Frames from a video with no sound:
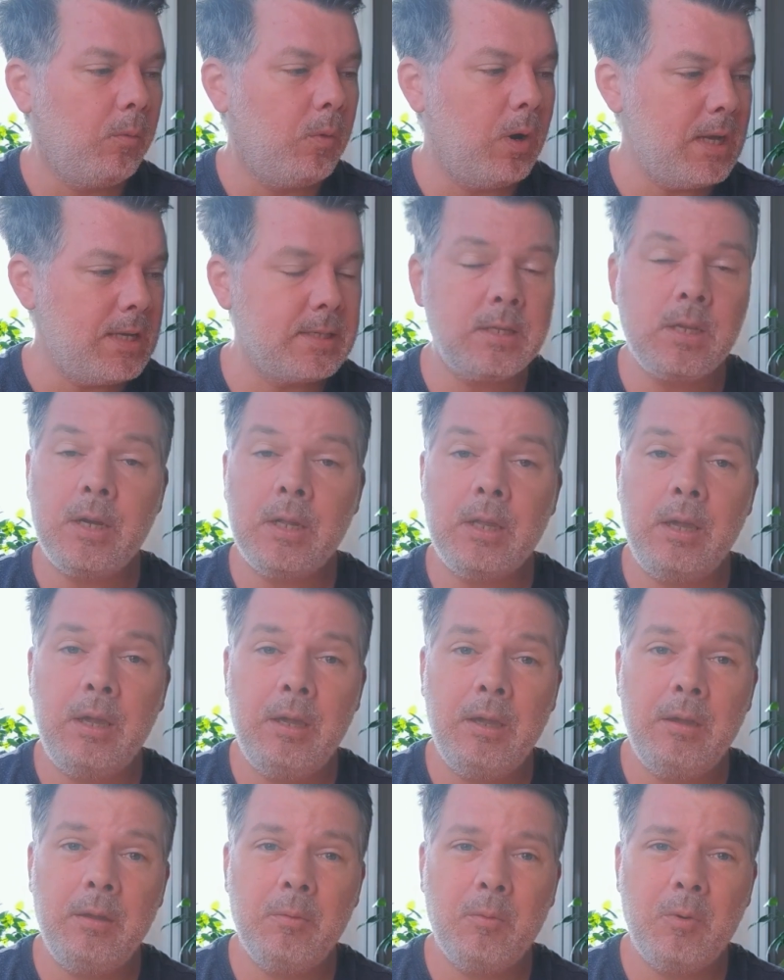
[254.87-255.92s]
why is
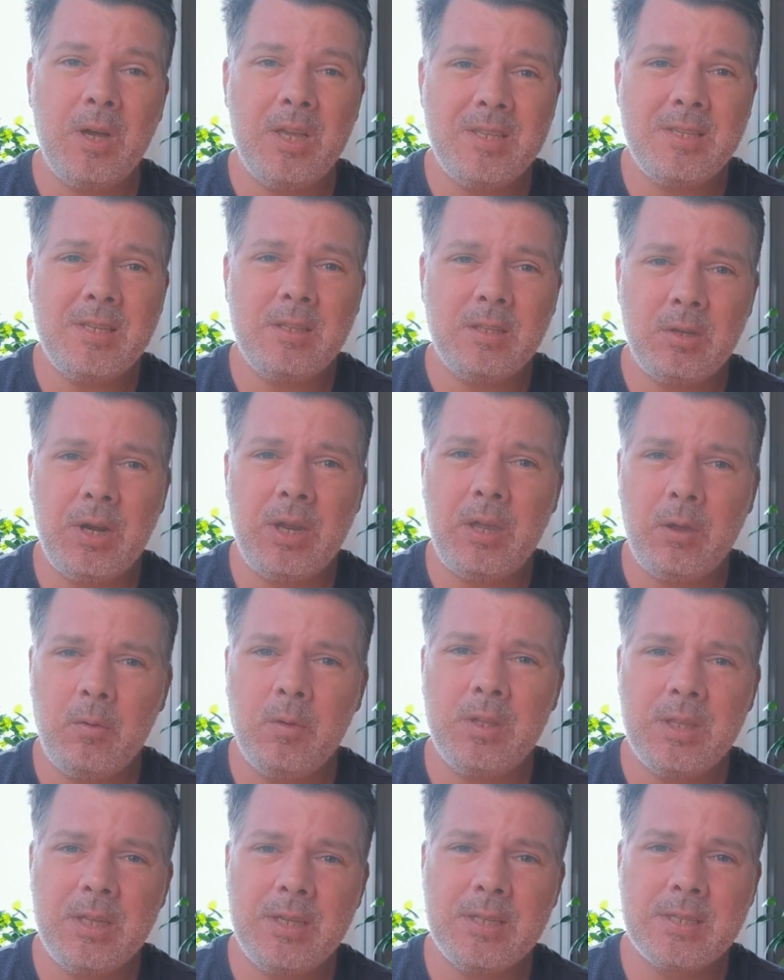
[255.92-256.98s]
it tricky
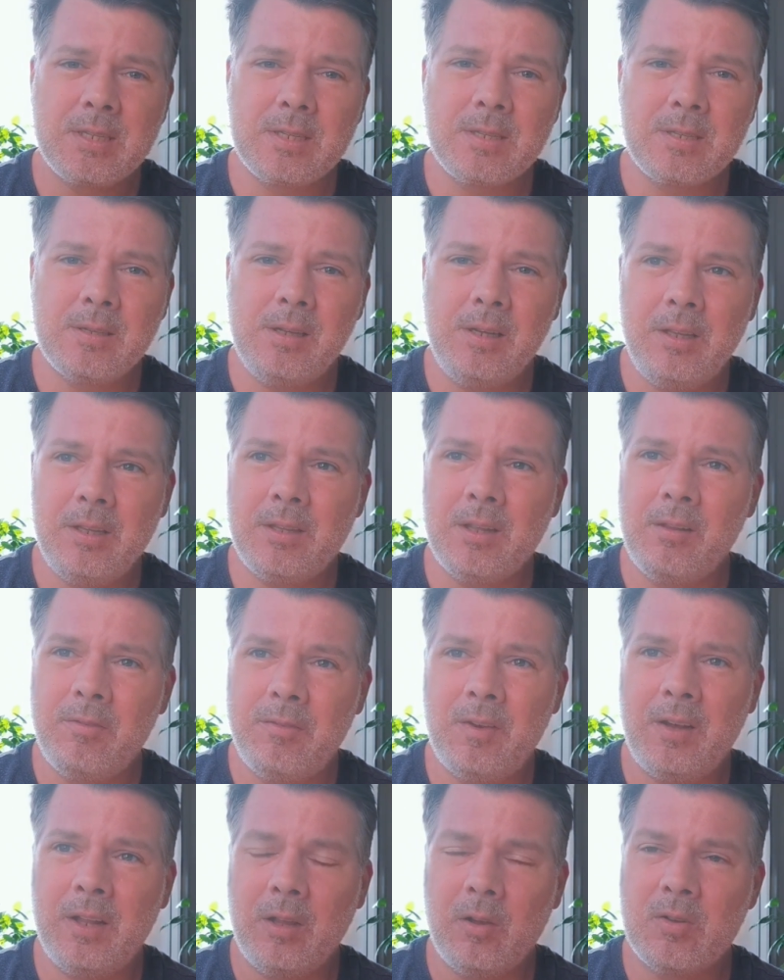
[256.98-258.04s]
with these little
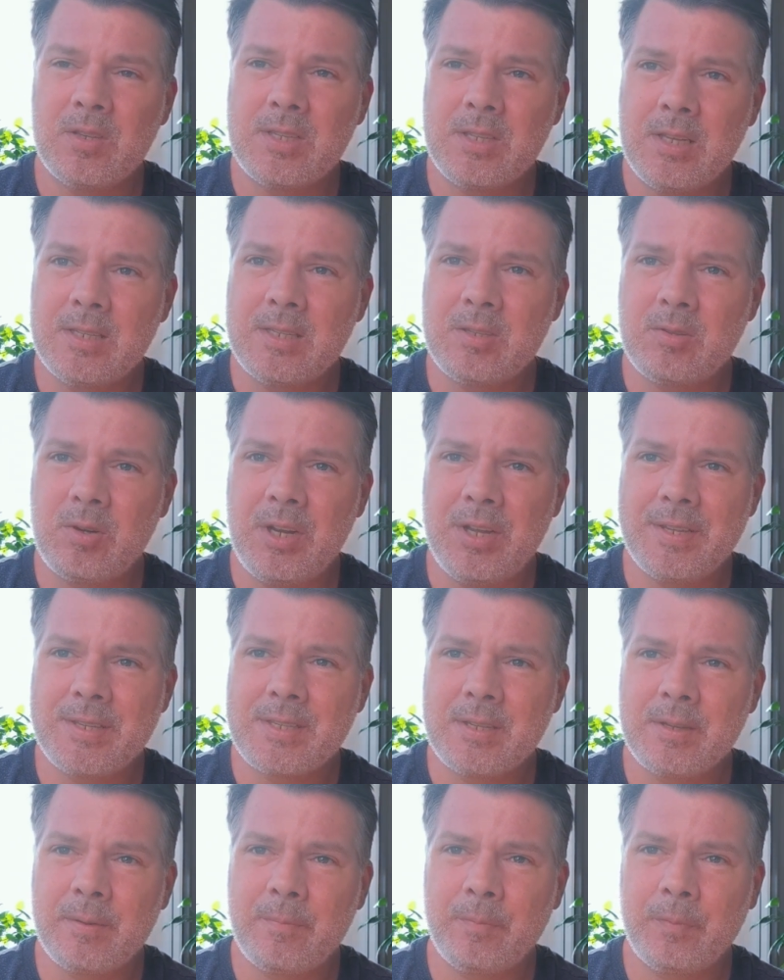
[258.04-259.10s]
fellows, these
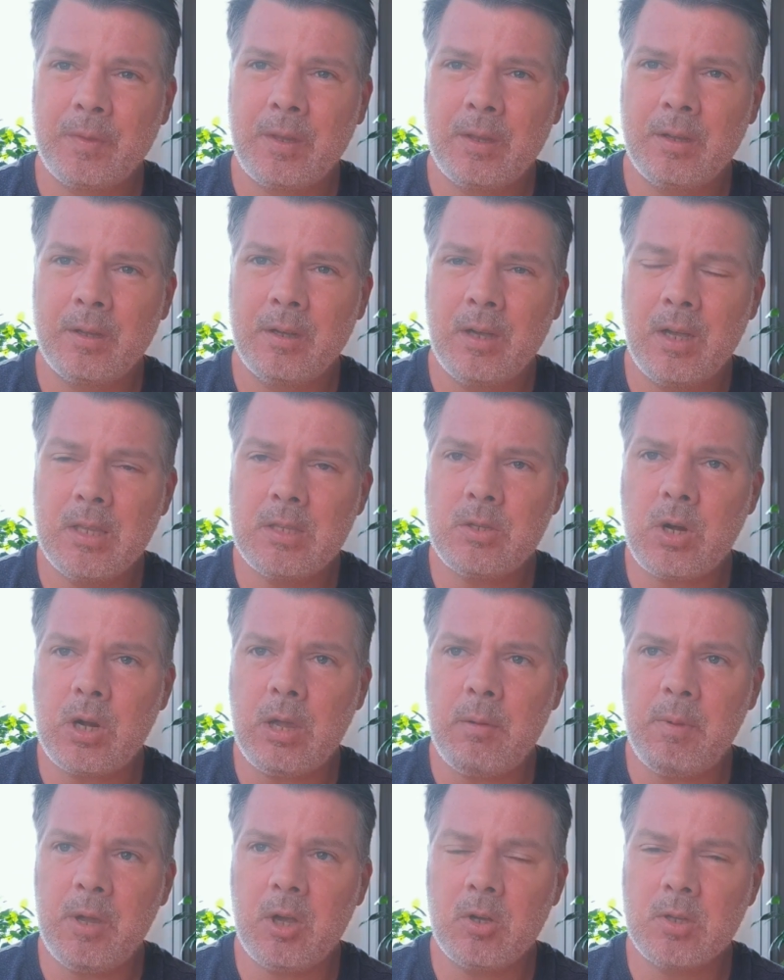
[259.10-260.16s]
trees? It's
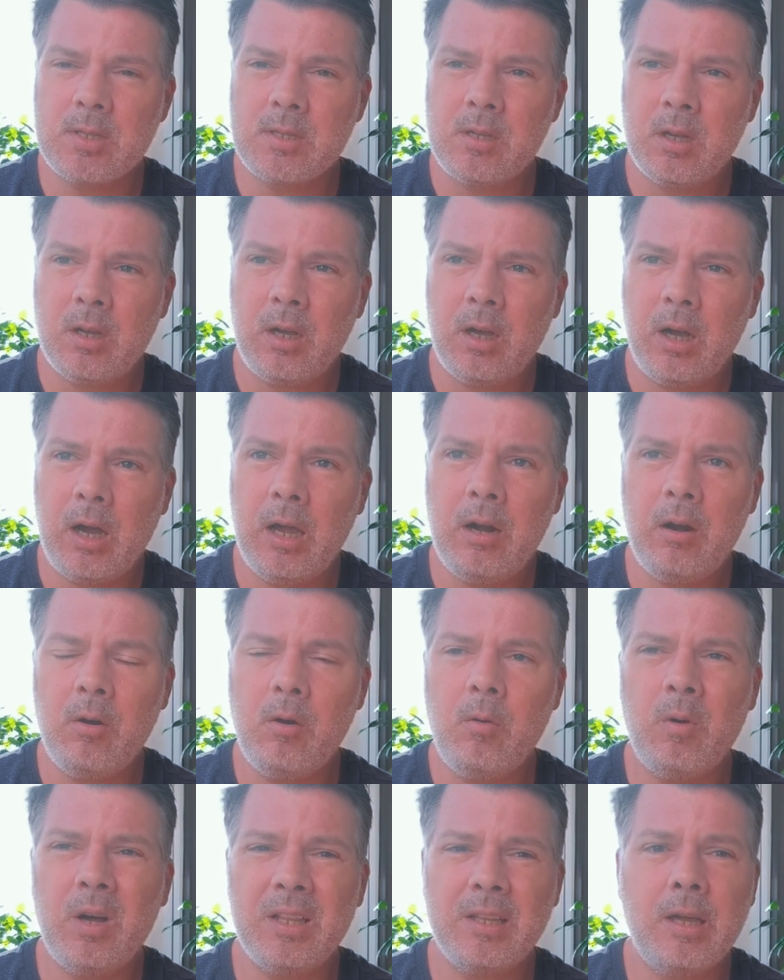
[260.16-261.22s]
tricky because I
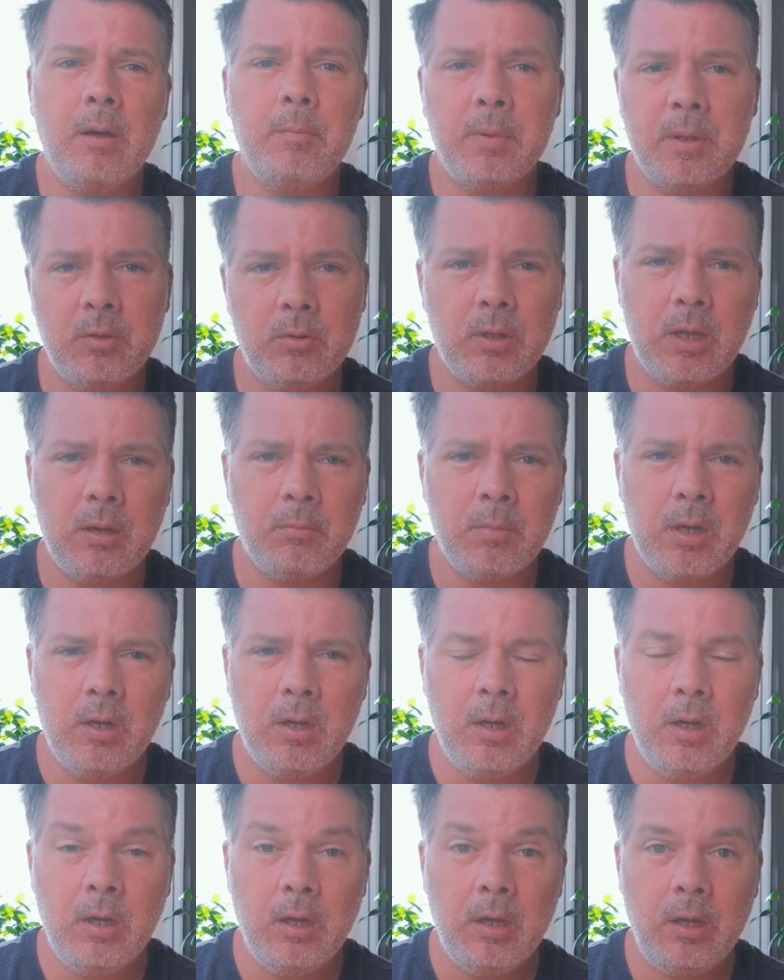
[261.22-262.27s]
don't know what happened to them.
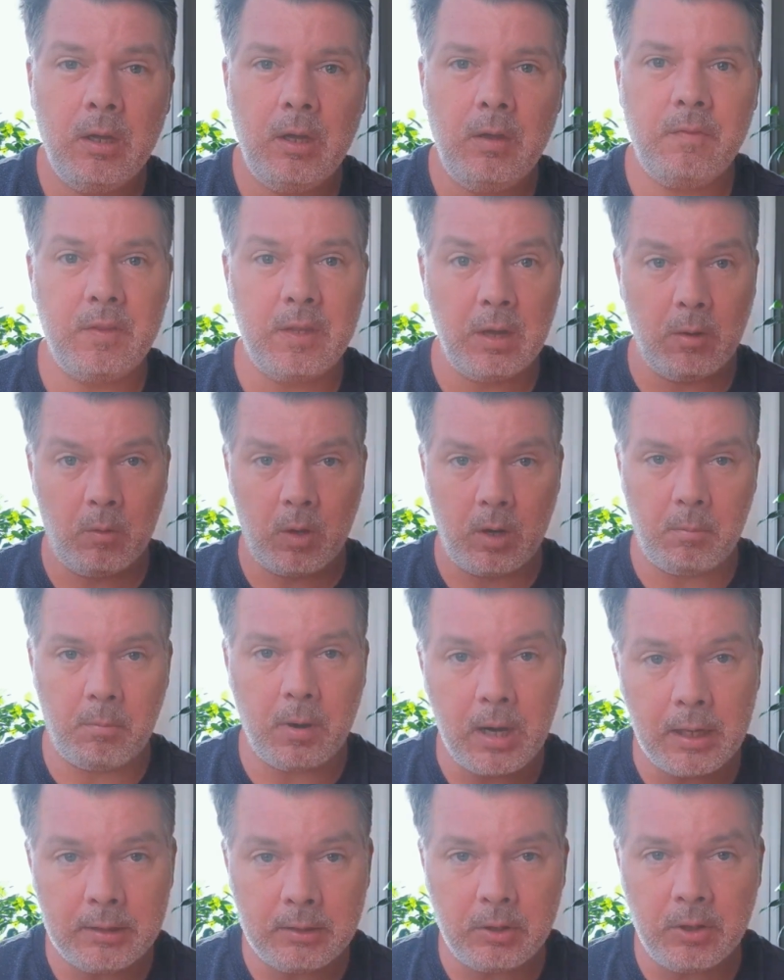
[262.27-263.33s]
If there were
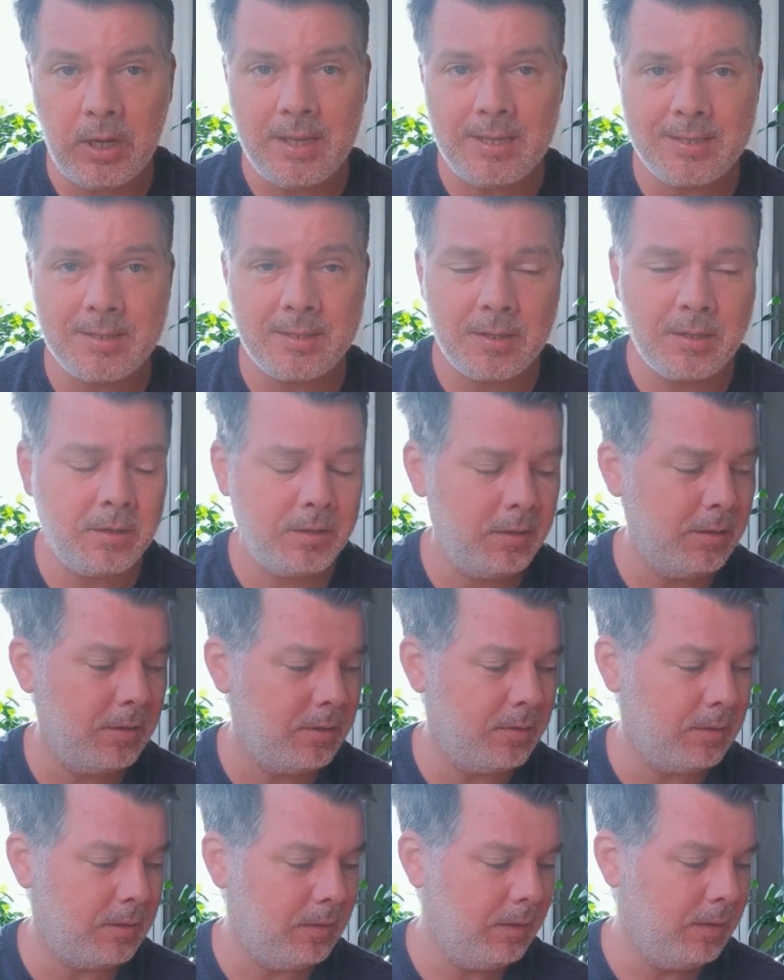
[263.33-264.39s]
my trees
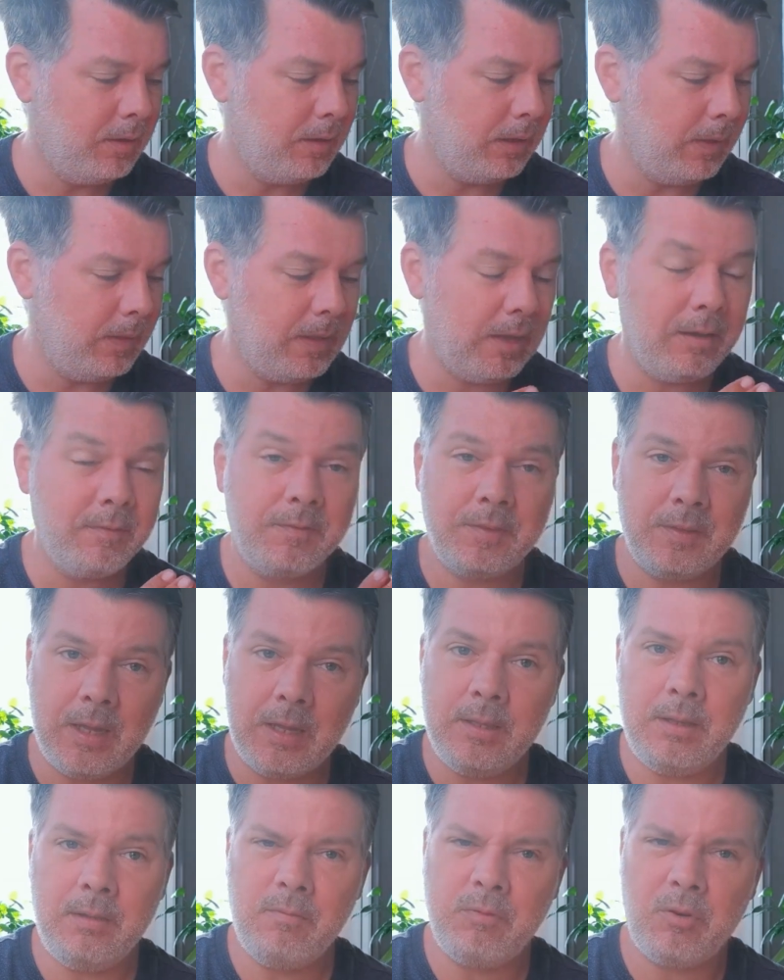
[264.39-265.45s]
and I
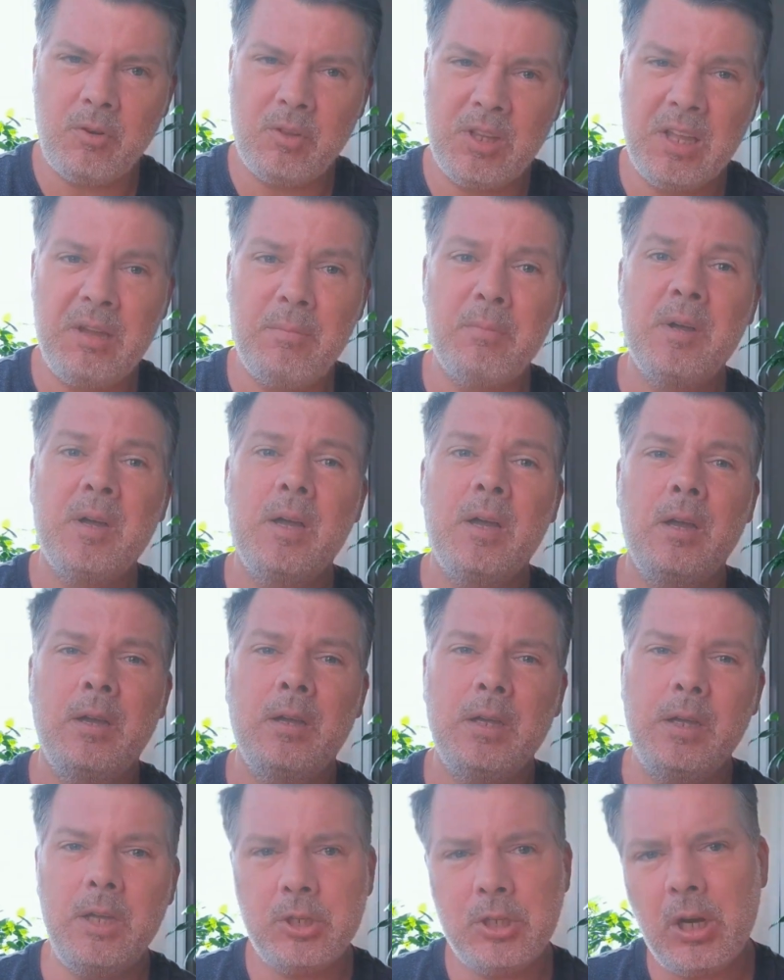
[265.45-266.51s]
tended for them
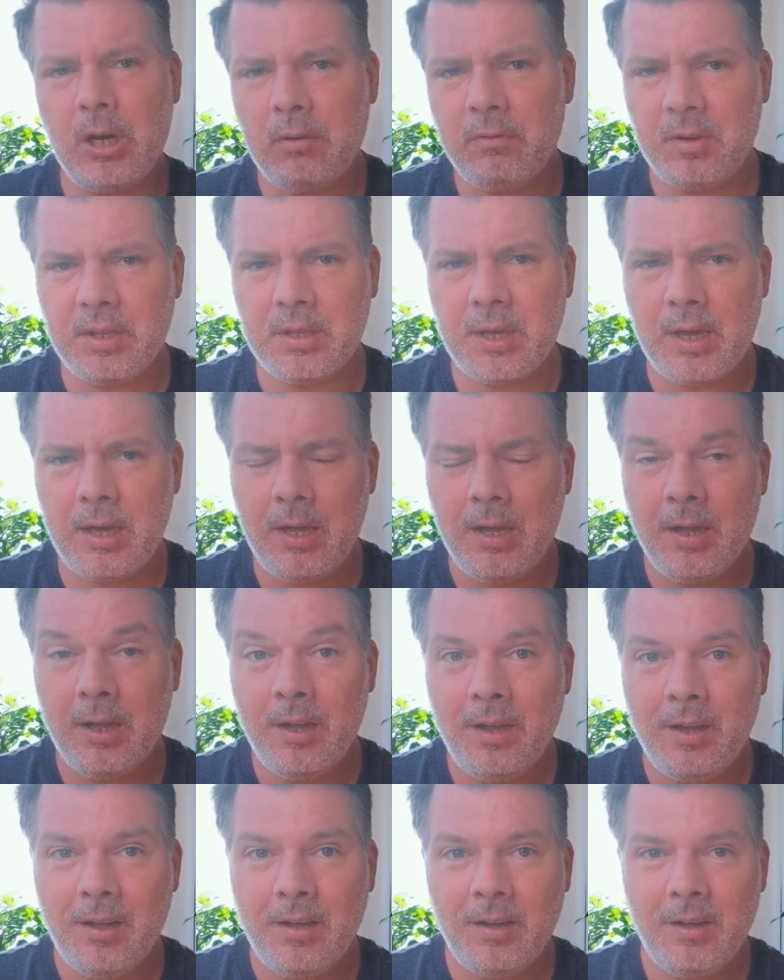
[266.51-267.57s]
each and every day,
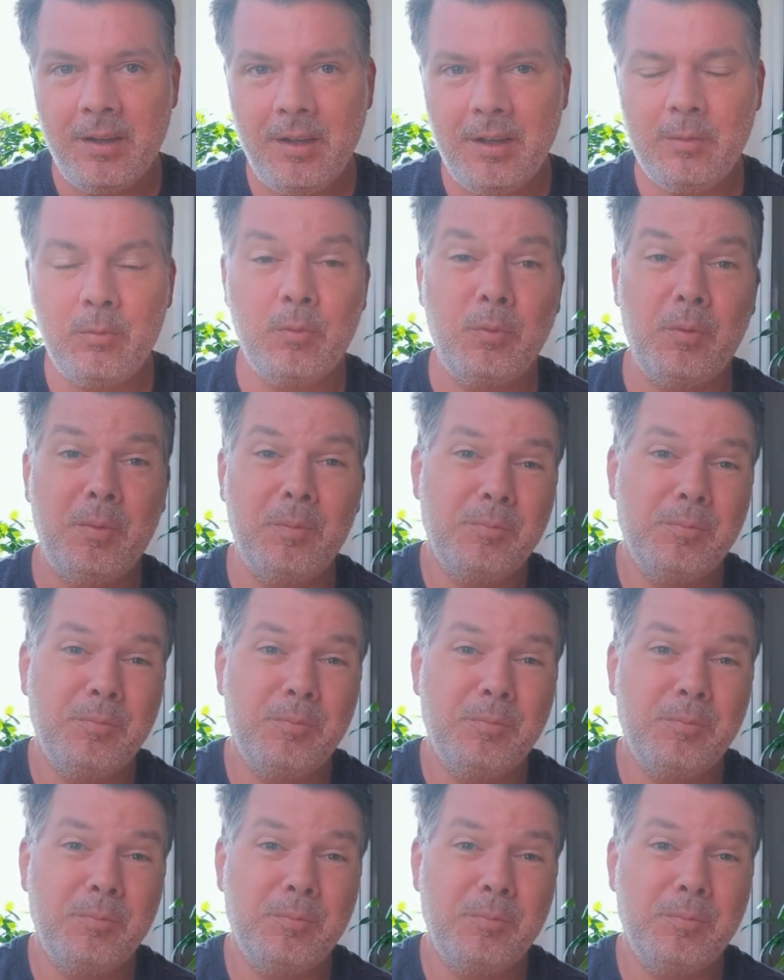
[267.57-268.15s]
it